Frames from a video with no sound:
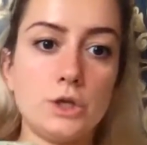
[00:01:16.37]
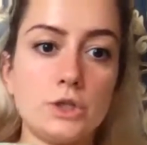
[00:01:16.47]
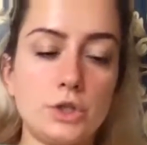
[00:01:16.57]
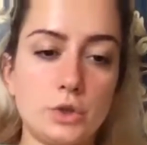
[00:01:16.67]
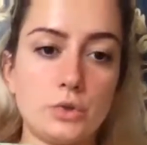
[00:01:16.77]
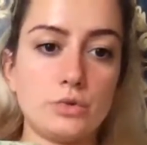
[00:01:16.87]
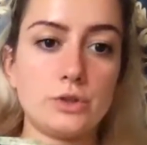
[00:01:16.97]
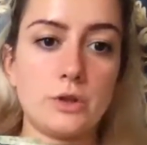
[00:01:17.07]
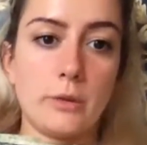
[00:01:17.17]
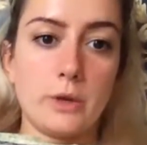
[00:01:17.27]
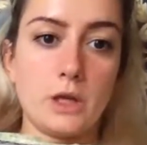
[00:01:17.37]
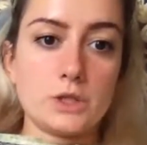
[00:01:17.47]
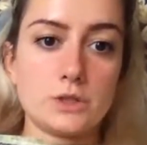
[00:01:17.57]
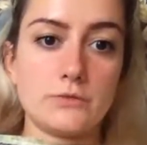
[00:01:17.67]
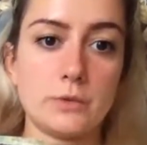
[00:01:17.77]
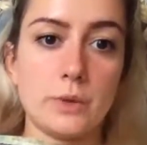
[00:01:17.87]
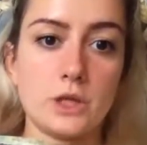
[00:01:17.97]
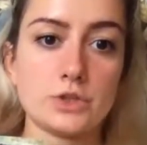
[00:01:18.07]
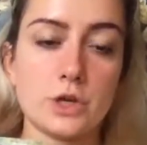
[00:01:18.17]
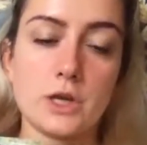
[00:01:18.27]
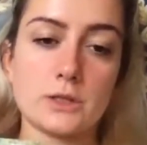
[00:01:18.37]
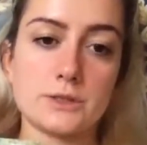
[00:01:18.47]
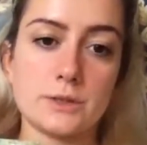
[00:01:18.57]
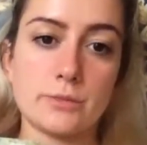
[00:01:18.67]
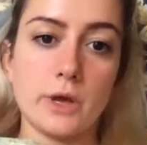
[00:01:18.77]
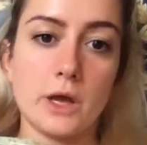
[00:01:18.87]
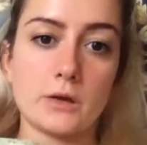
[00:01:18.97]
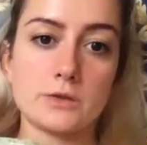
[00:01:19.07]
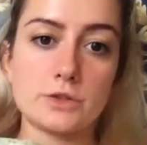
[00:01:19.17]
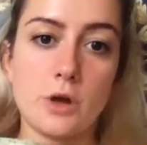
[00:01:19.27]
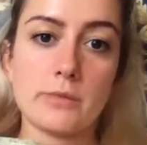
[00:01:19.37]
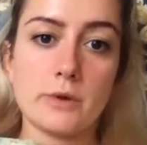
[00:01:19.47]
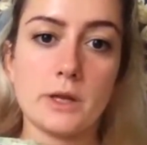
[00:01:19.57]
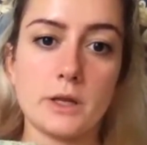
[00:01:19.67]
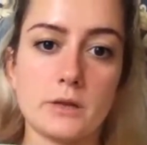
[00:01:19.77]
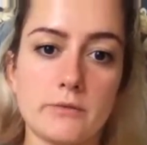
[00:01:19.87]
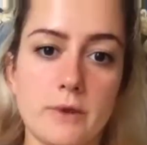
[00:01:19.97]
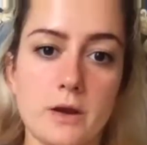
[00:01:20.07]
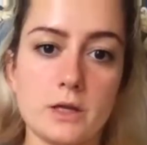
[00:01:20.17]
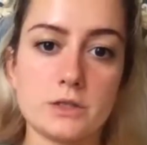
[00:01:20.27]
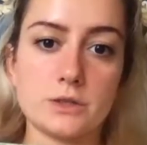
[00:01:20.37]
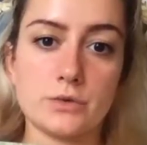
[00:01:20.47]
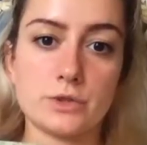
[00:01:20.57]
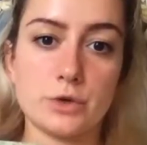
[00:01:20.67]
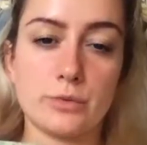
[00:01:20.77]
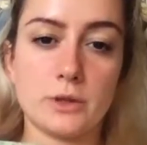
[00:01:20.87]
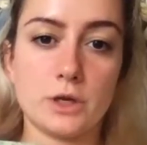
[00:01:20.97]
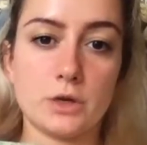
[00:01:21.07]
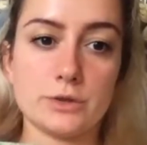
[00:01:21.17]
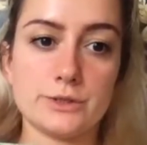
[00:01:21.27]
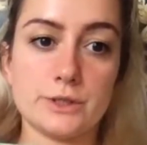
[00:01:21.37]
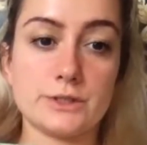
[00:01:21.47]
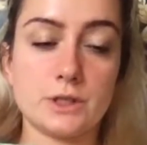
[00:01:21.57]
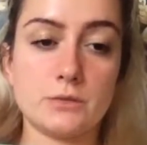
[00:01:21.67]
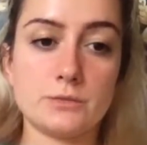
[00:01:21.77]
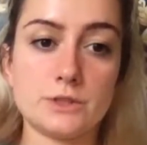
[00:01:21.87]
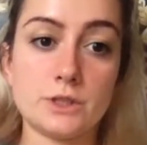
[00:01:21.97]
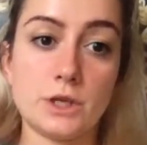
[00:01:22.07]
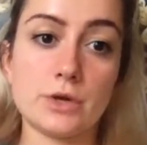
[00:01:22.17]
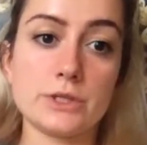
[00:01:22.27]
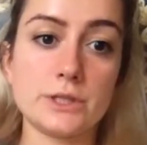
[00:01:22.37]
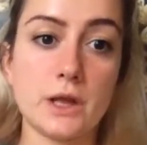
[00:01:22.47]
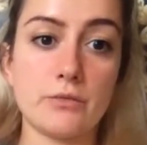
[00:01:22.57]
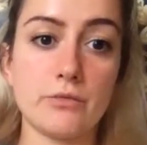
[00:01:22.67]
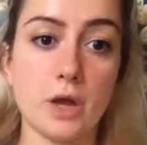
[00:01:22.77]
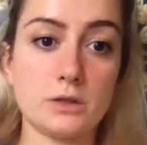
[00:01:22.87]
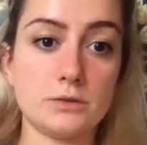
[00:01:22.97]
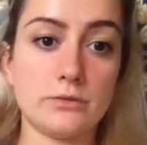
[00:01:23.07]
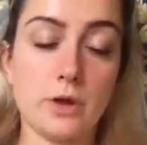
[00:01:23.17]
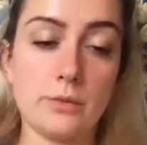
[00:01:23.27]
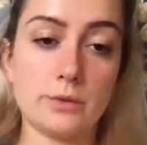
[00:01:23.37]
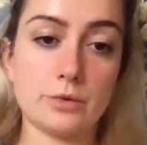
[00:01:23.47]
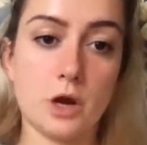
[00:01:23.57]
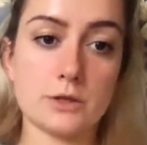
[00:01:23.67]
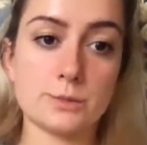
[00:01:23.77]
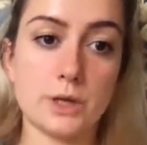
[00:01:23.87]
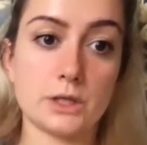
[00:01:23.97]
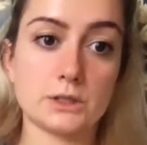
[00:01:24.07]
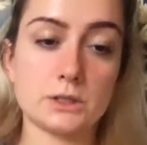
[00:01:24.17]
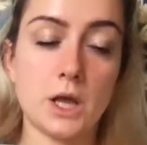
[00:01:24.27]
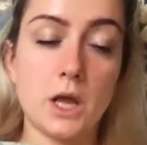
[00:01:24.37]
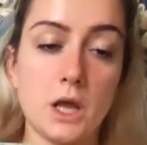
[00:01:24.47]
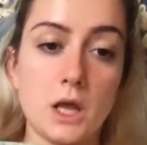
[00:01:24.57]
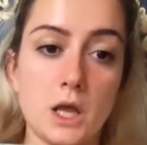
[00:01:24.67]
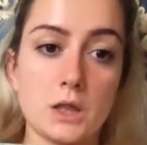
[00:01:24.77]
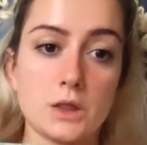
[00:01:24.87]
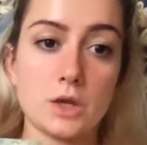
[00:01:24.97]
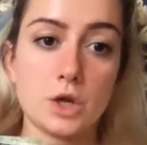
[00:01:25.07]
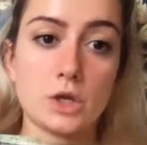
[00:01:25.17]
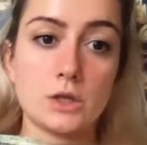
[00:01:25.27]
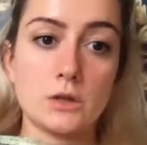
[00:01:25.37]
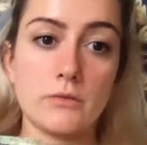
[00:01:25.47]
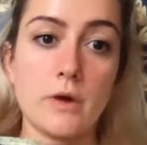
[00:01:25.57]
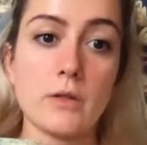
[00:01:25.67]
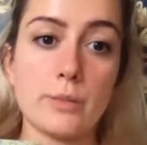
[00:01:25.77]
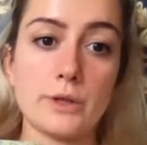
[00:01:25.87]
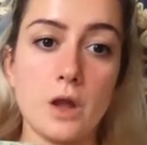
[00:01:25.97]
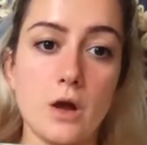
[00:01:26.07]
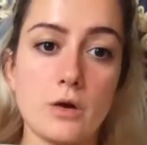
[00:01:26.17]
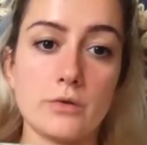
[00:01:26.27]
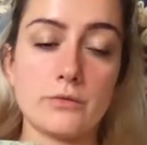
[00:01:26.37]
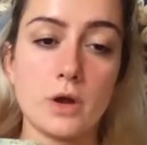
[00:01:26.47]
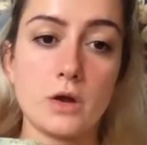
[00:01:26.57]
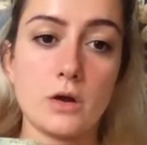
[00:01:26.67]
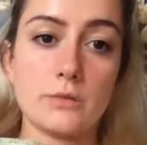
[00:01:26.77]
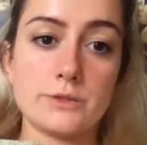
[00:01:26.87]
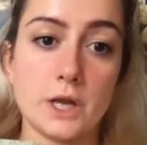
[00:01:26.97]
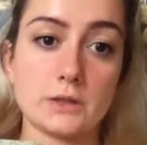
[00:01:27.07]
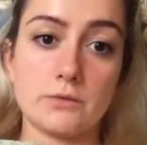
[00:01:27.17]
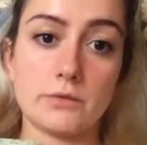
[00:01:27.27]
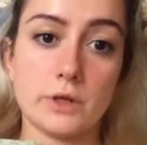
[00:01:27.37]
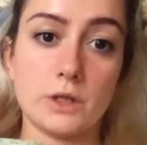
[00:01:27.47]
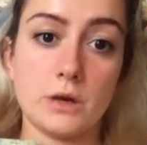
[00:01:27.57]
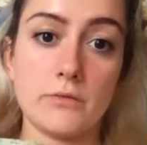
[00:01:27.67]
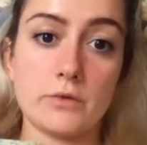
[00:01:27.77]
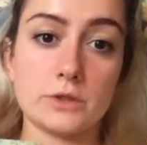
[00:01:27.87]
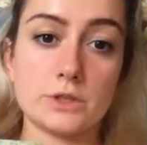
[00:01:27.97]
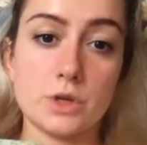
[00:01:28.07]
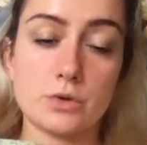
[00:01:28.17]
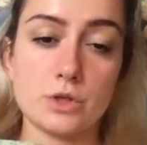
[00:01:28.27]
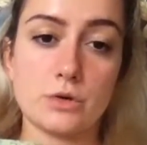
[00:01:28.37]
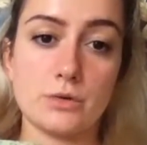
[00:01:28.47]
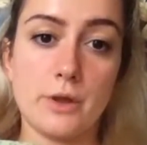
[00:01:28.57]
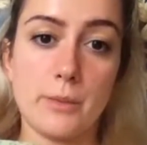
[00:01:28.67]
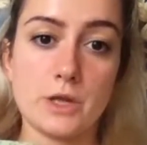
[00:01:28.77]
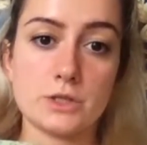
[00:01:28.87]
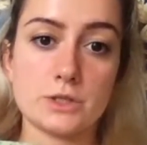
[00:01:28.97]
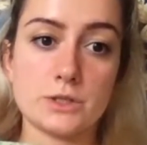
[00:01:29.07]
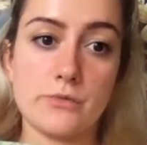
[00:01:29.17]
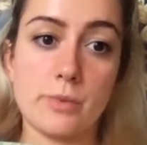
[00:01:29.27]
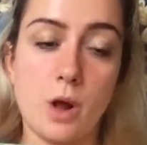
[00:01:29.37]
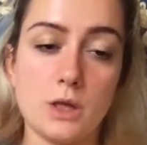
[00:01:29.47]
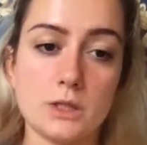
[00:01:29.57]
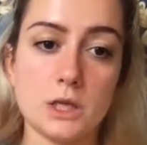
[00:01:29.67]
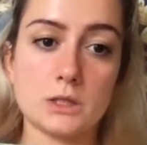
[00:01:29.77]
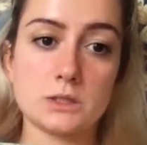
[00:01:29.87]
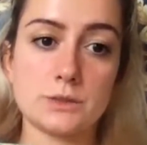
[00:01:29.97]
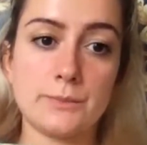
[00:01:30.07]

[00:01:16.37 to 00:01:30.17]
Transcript: Two, determination of the main trends and patterns operating in various socio-political systems, the nearest and final development prospects. And third, the development of objective criteria for the social dimensions of politics.